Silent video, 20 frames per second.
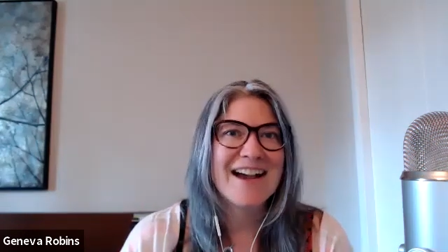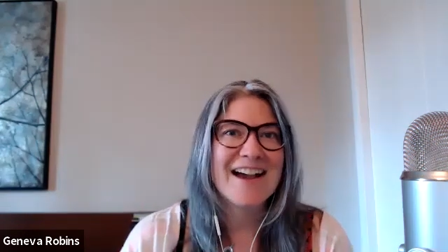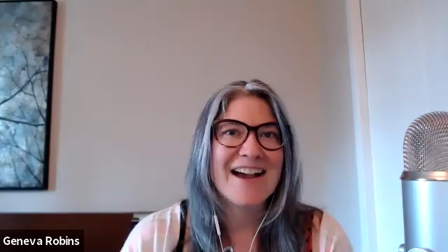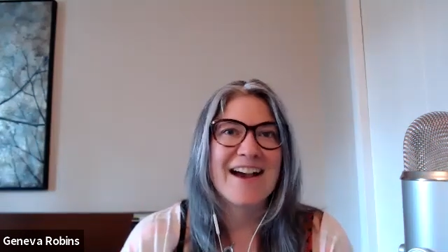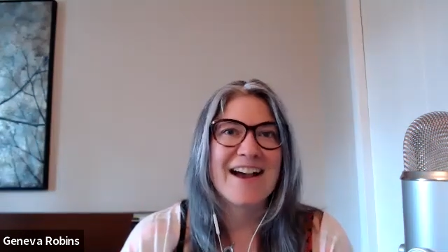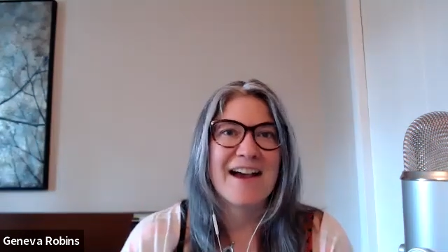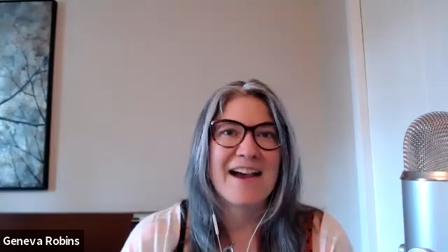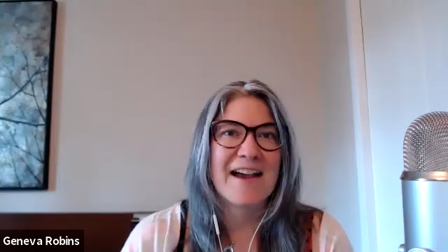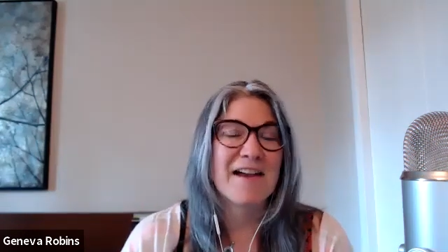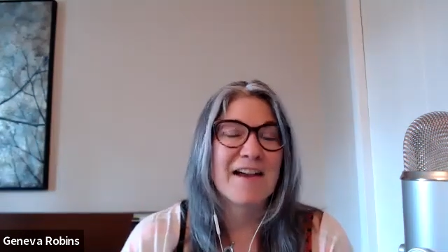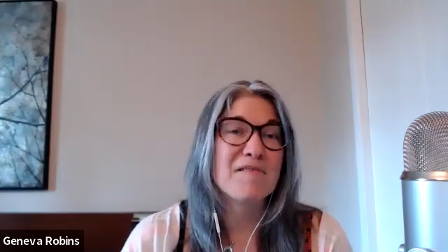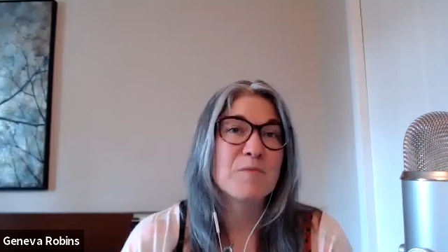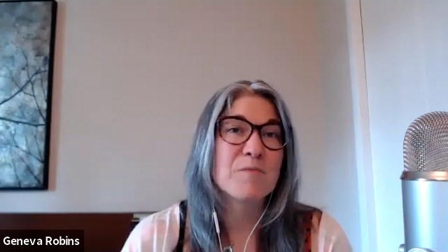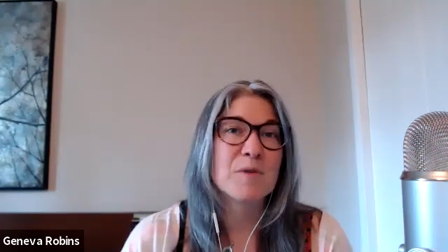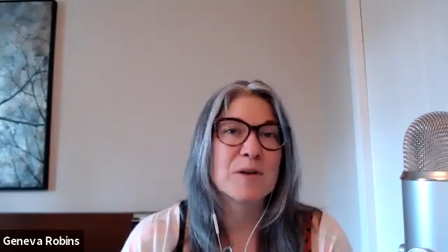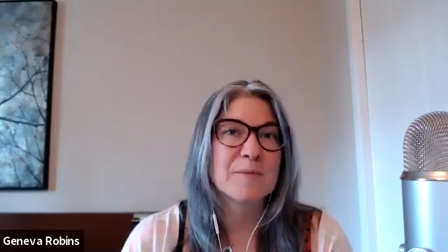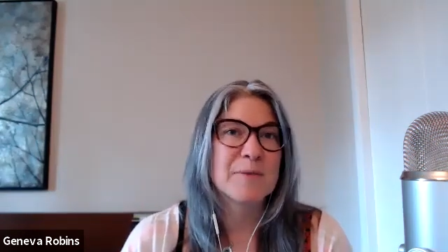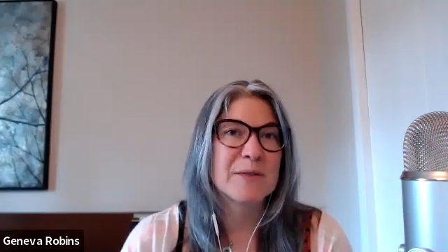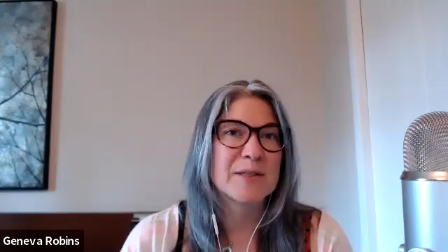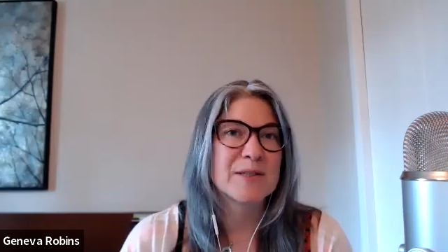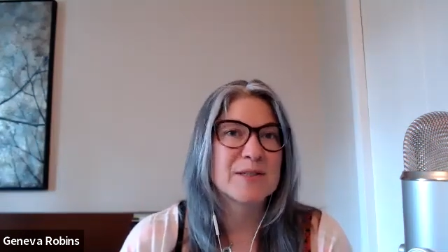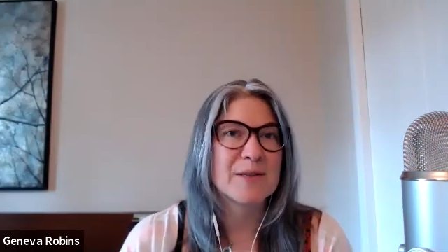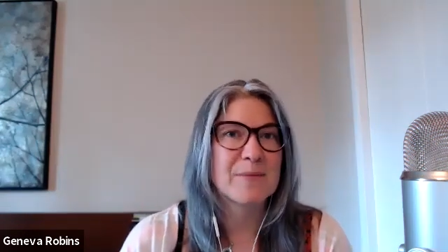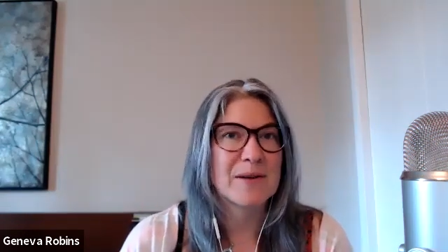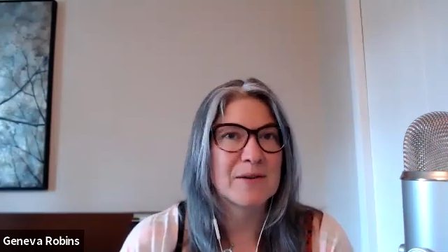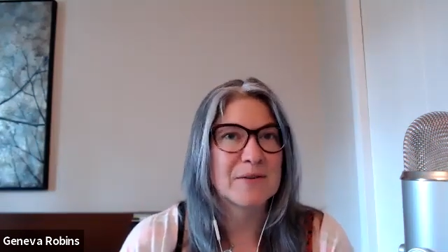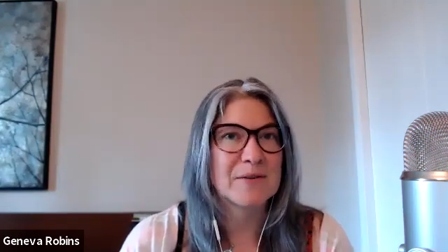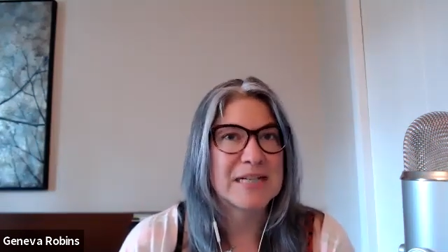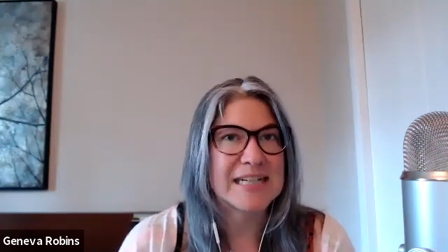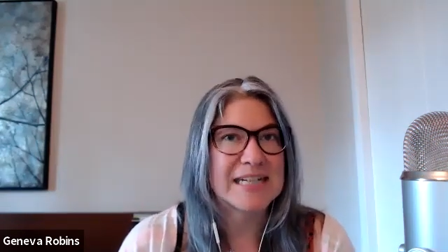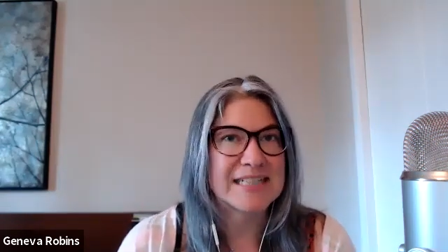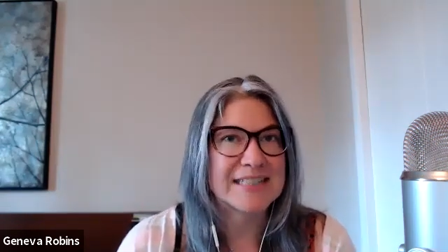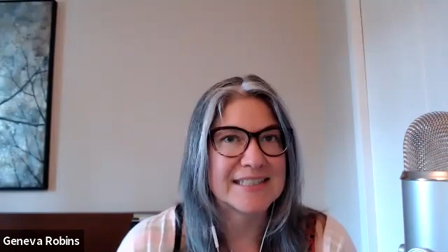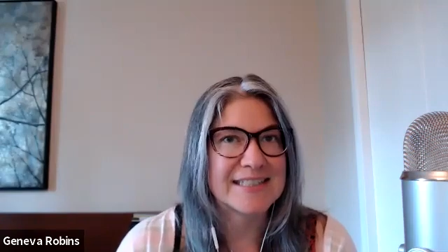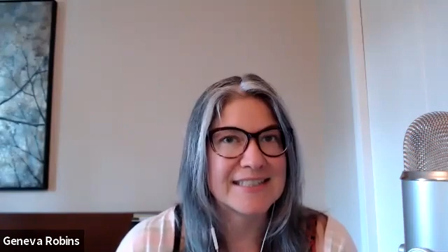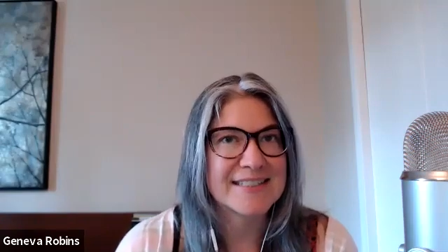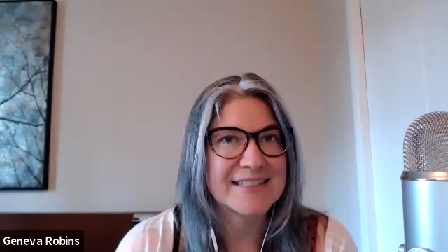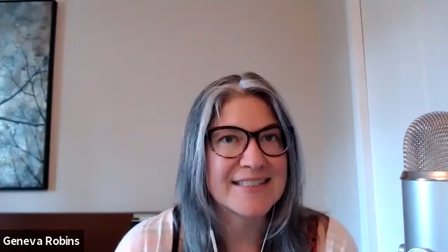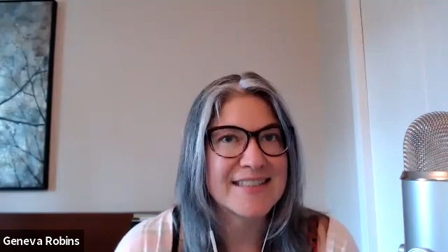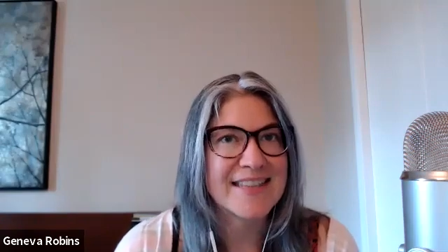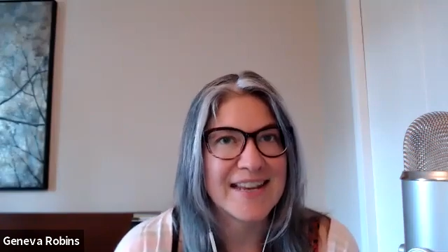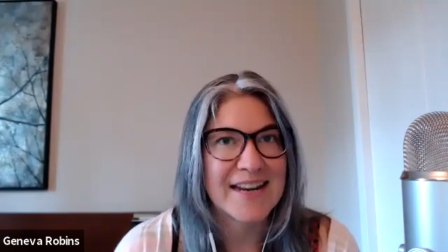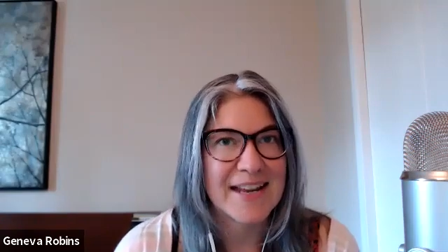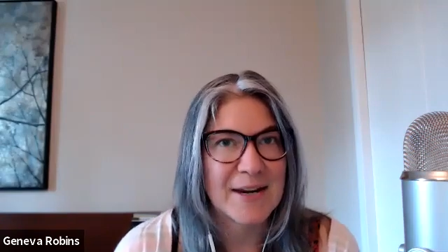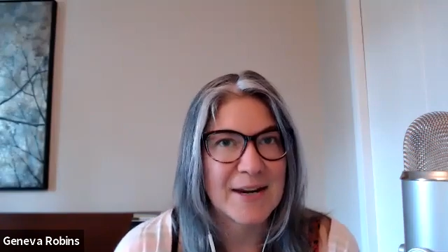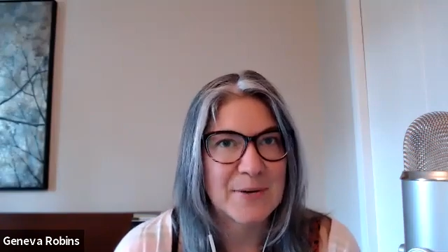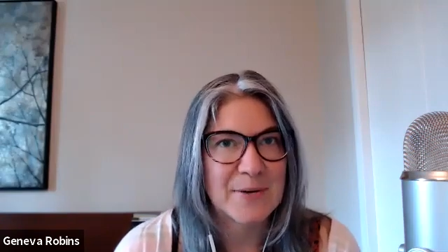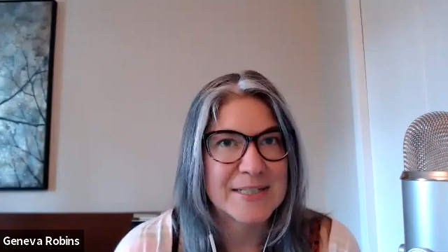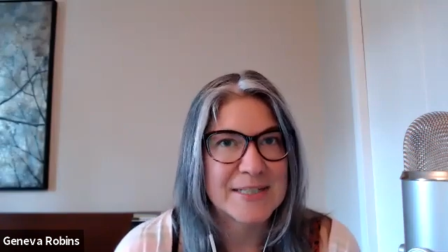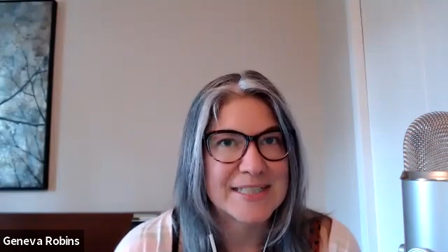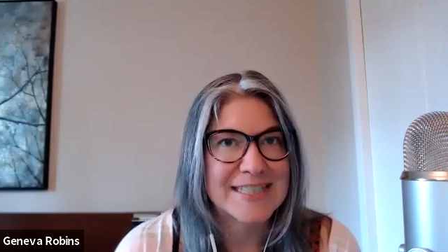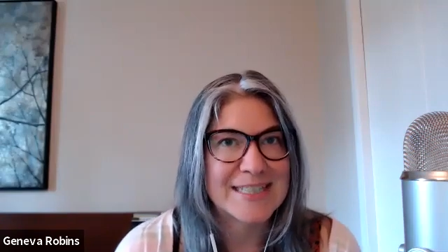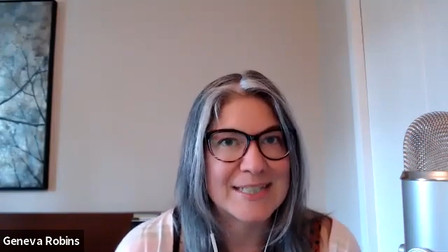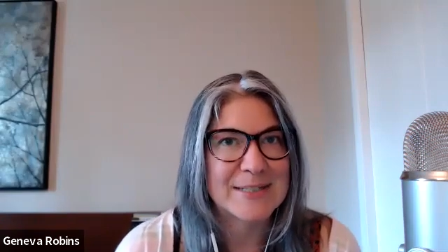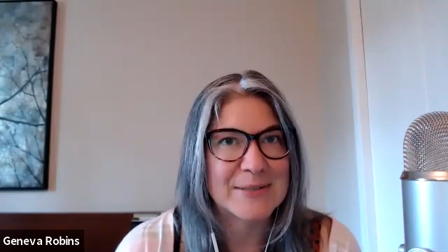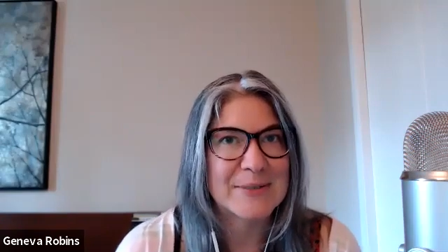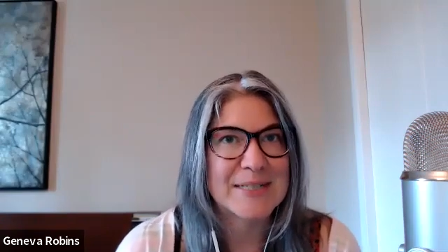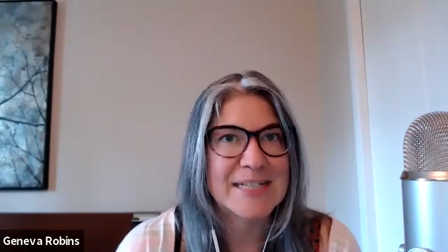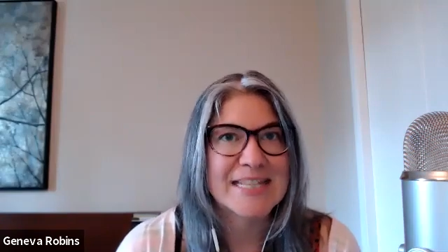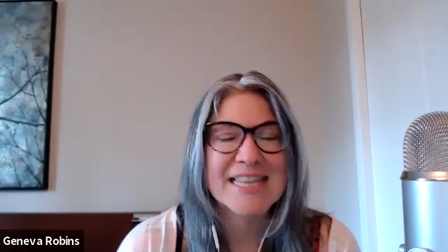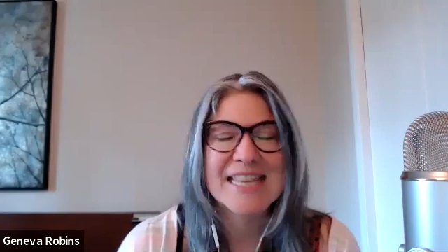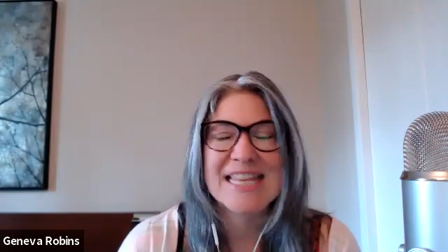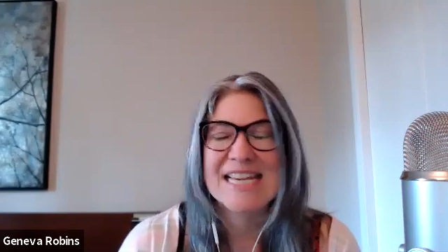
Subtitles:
I have more books on my reading list than I know what to do with.